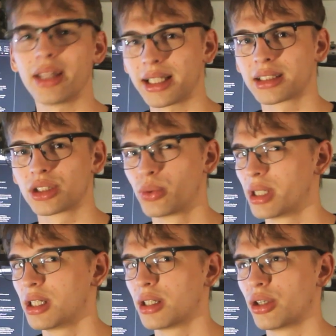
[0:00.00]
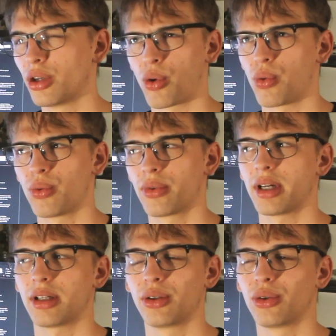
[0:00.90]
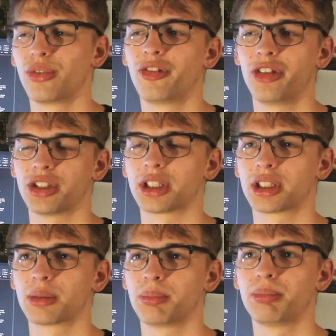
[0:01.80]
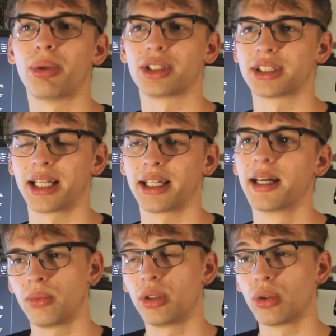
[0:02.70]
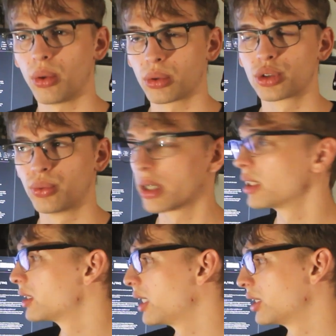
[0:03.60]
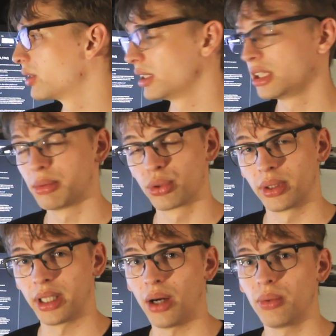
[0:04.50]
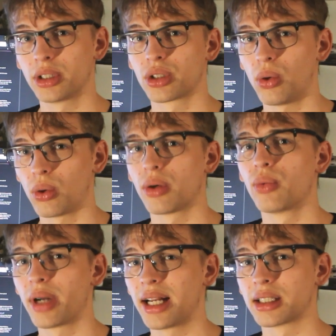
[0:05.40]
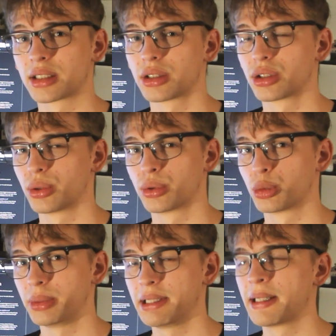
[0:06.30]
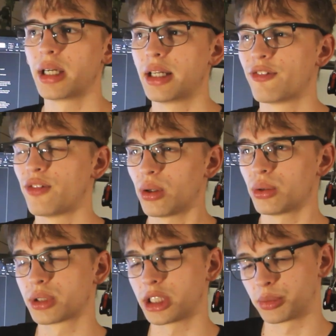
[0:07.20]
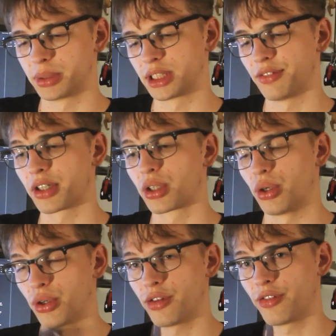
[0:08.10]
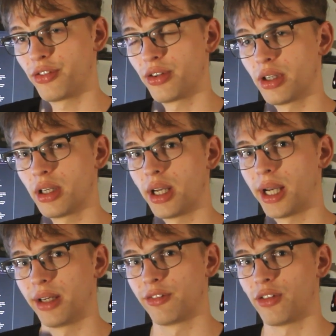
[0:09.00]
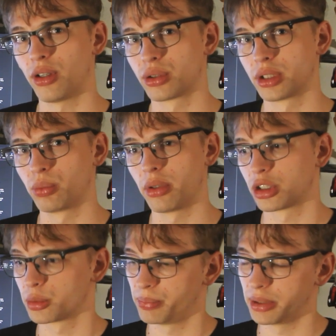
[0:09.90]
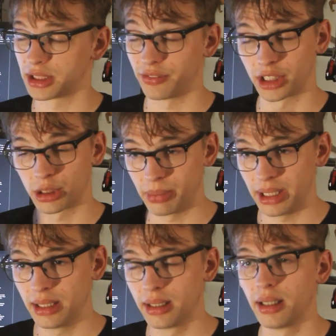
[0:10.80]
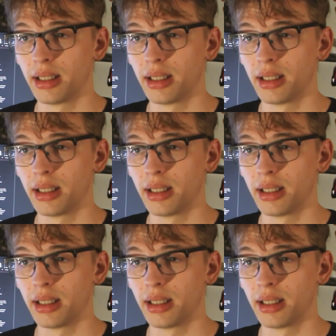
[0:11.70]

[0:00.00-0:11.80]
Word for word: The answer is really no. There are no physics per se. When you launch rockets, as you can see I'm doing now, it's all on rails, so to speak. It follows a specific curve, and it follows it with a specific speed.